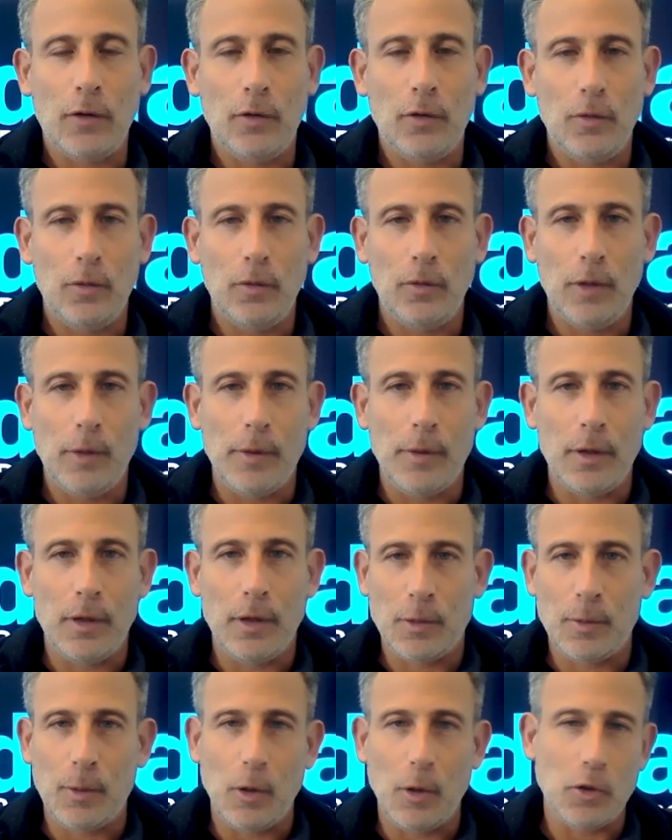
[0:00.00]
to limit
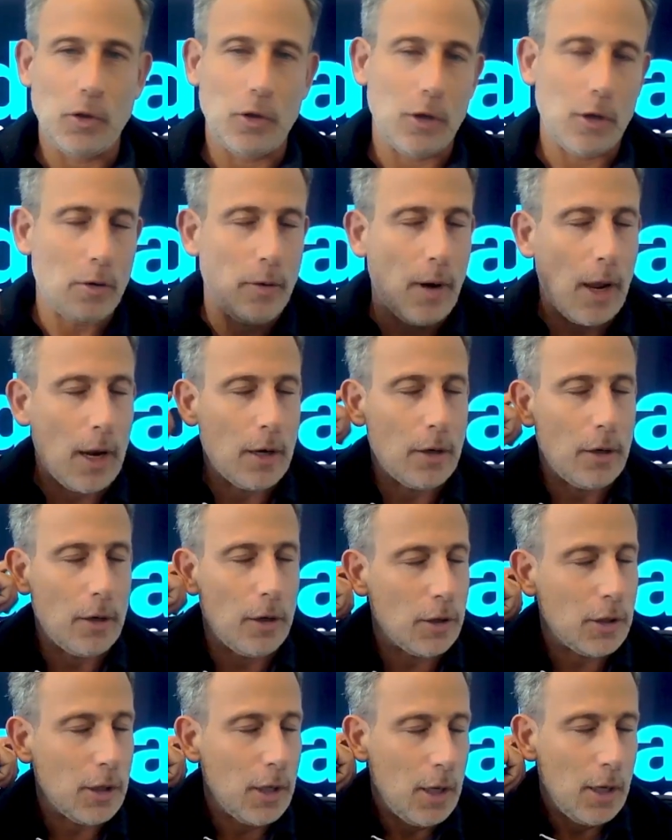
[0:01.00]
exposure to
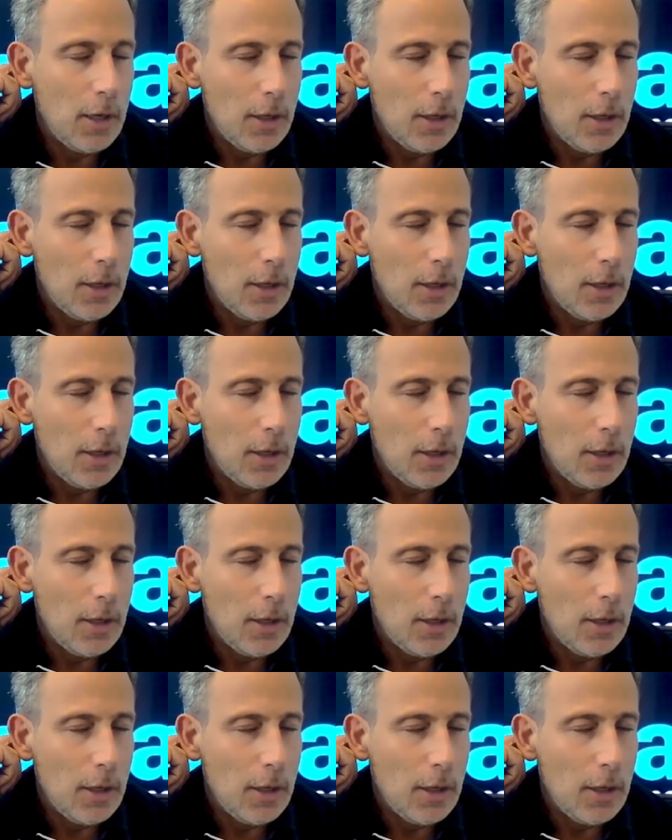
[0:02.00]
creditors,